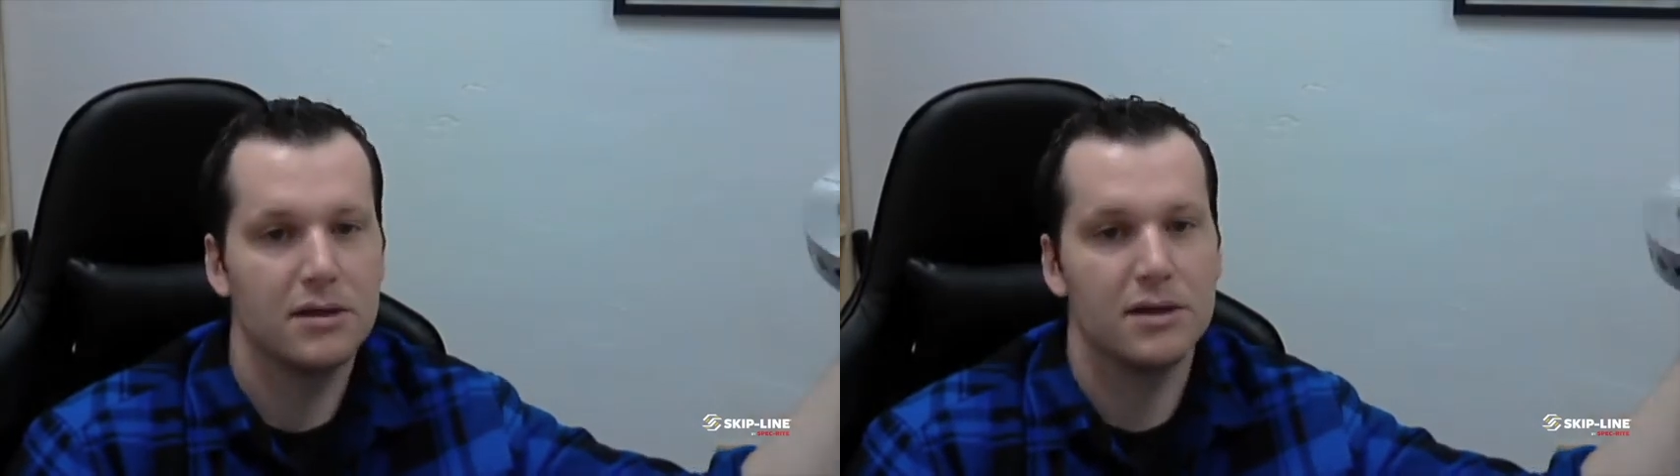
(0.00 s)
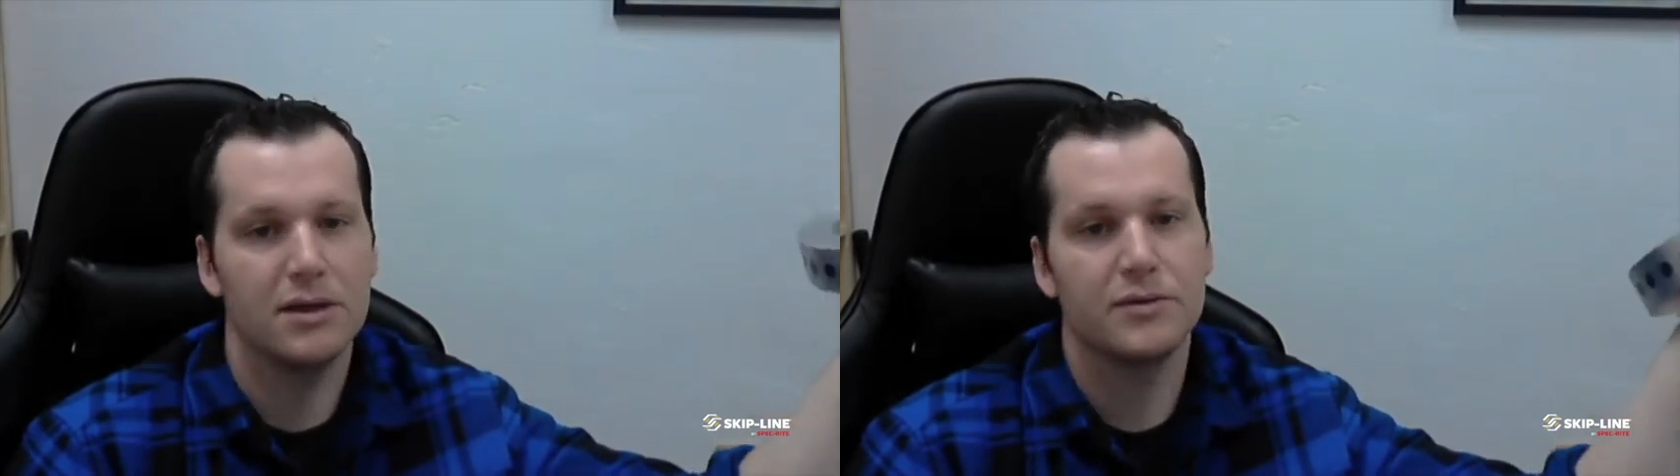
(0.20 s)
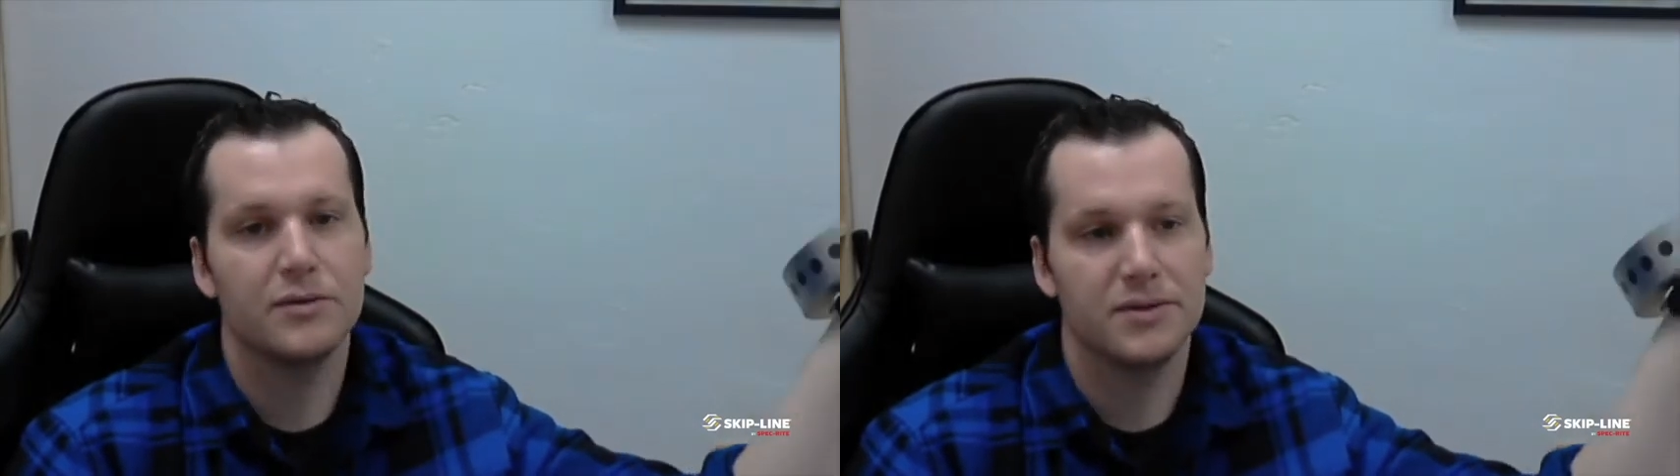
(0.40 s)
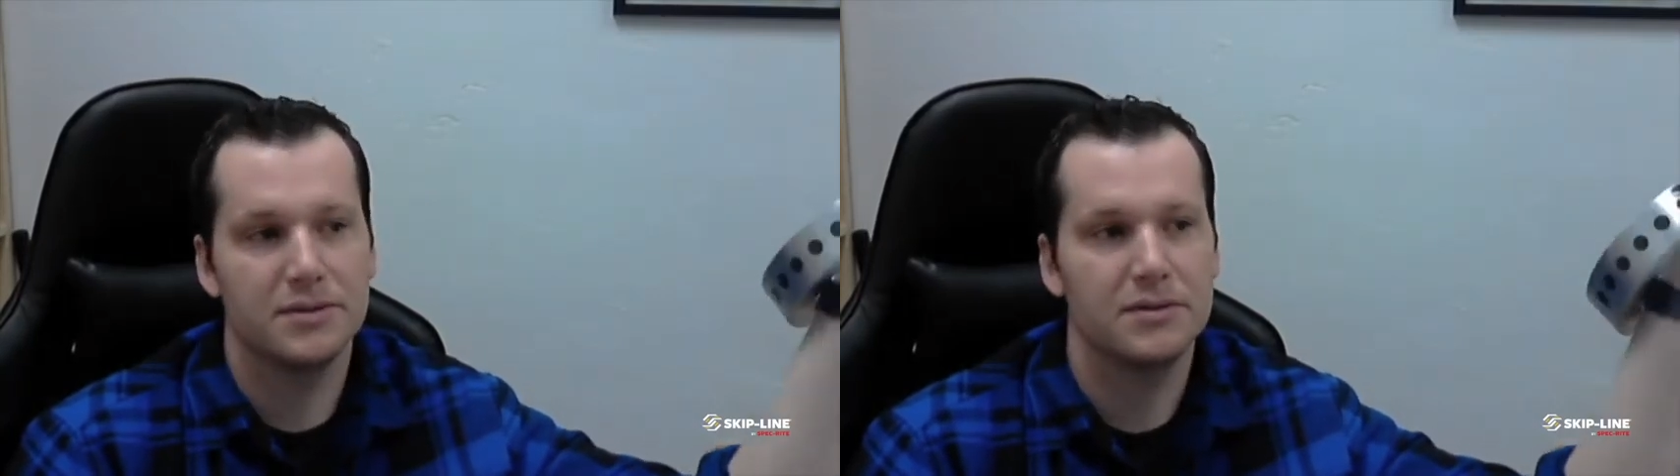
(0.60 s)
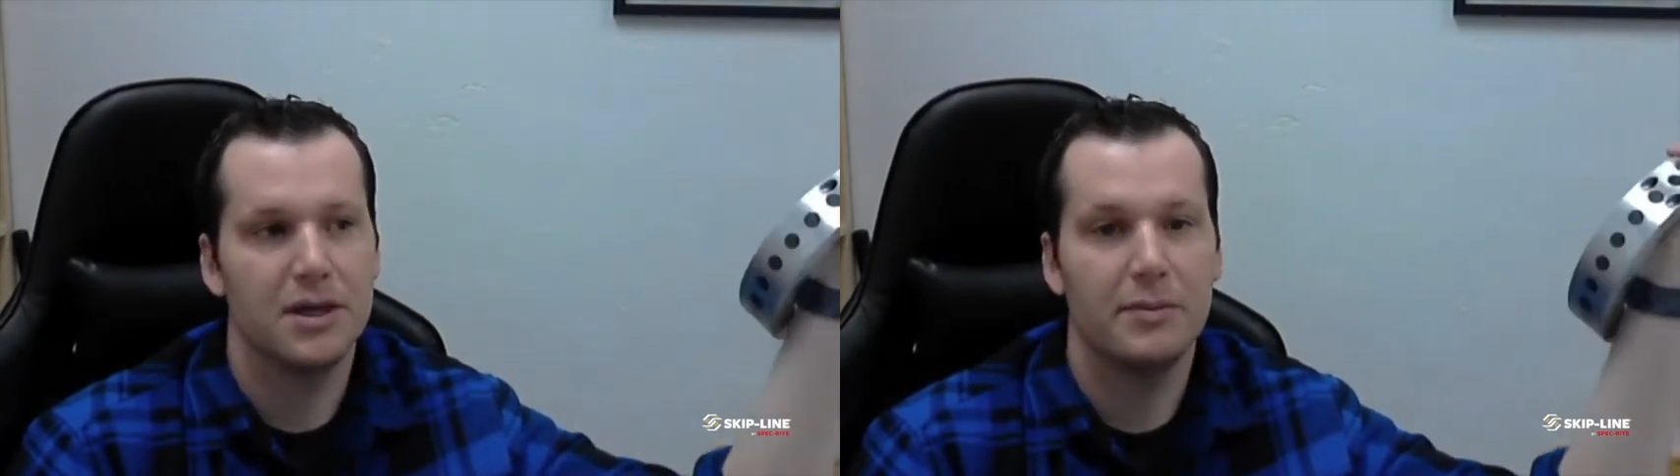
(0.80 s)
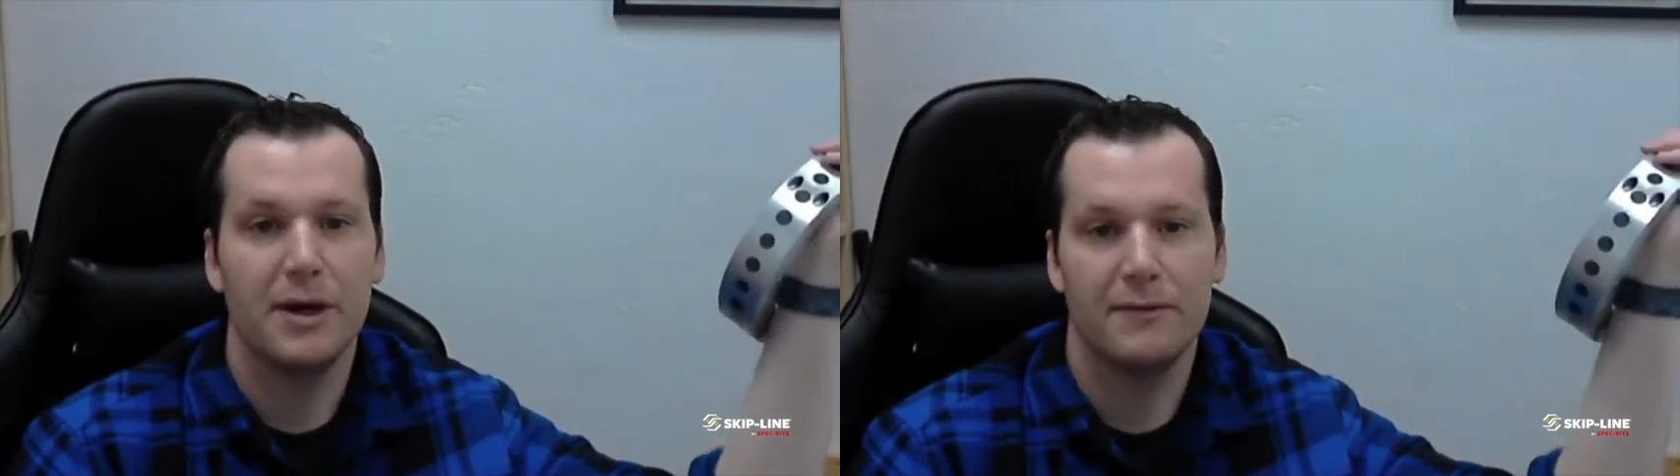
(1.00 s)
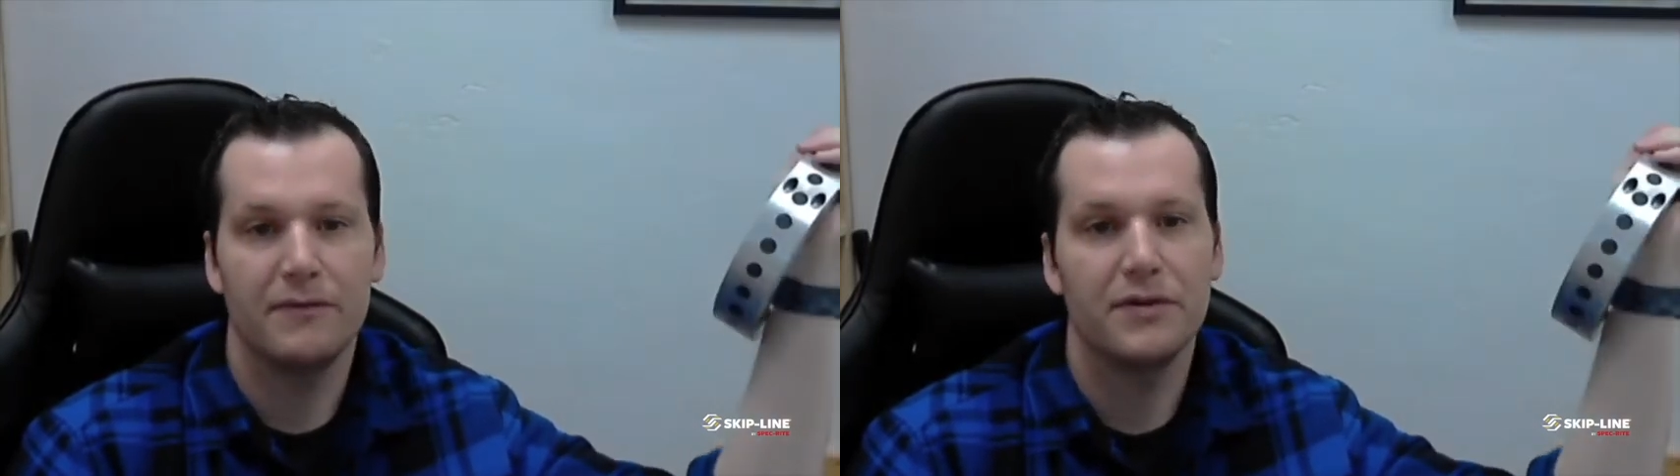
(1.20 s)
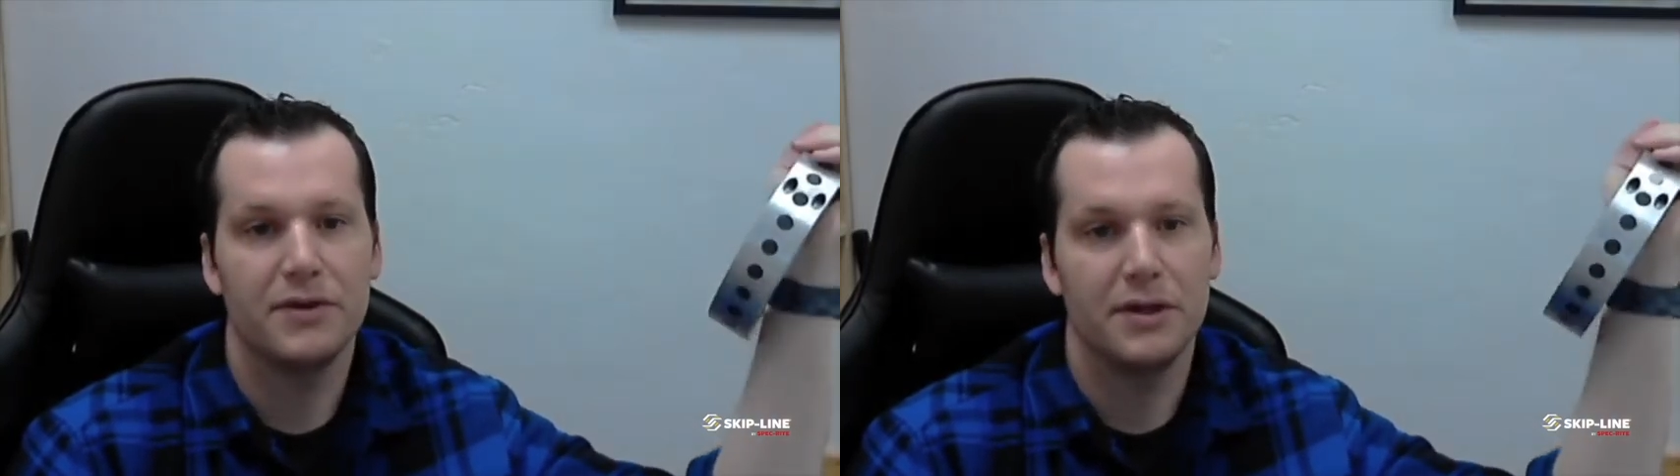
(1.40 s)
equals about
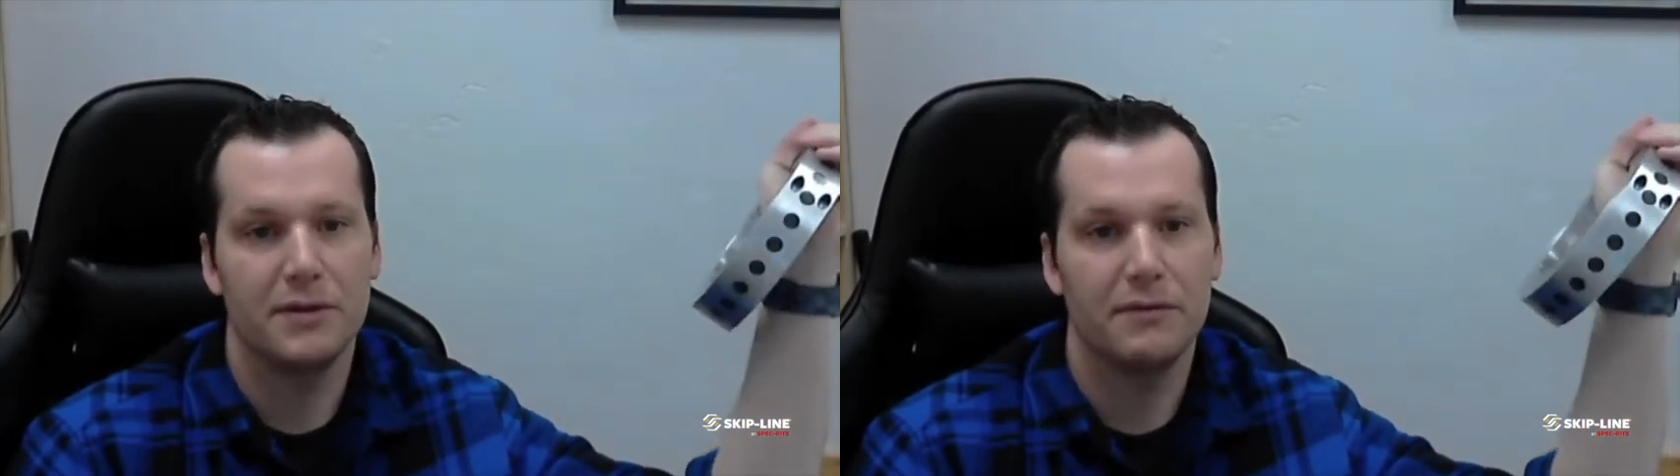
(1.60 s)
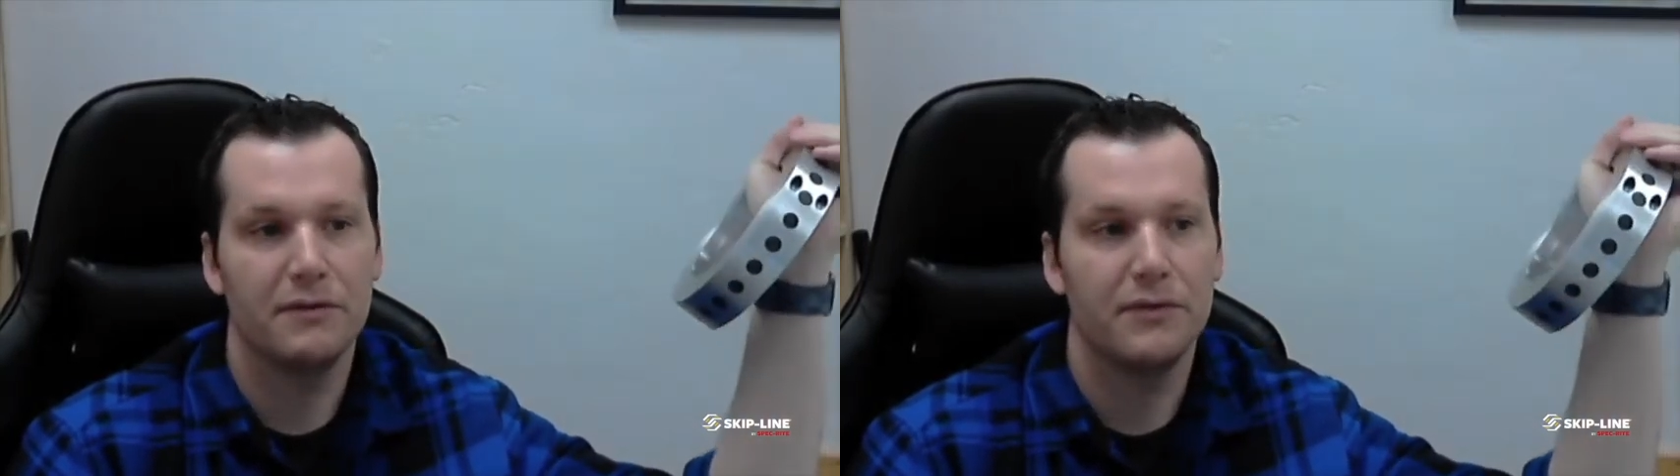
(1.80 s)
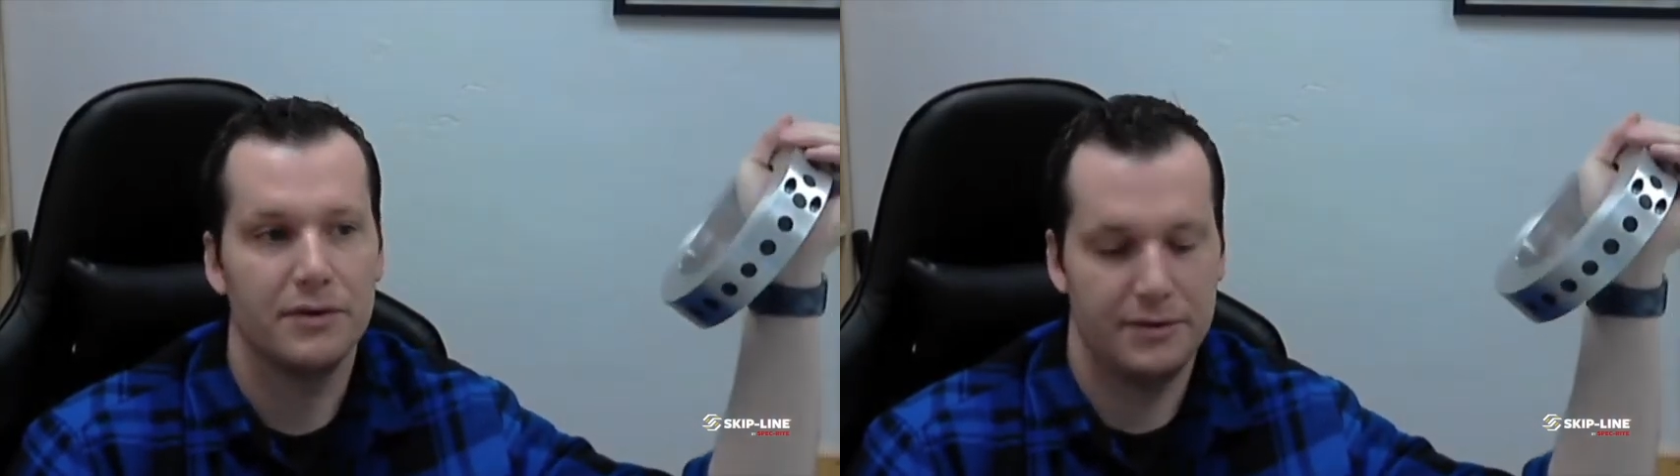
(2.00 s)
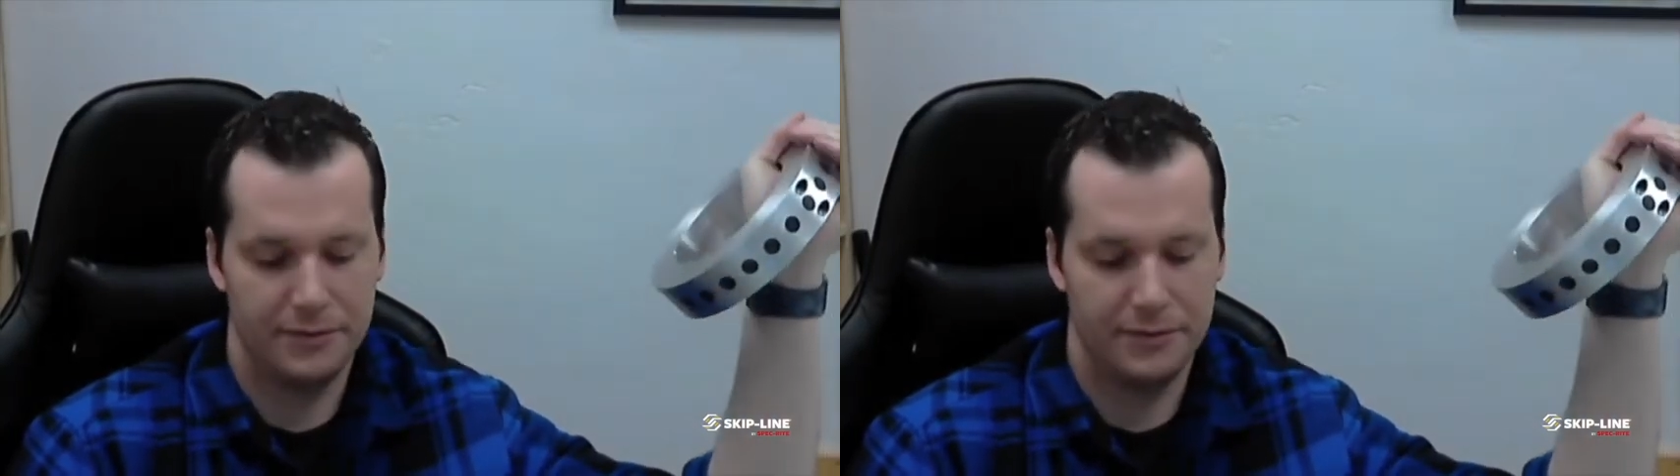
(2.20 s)
1/50th of a foot.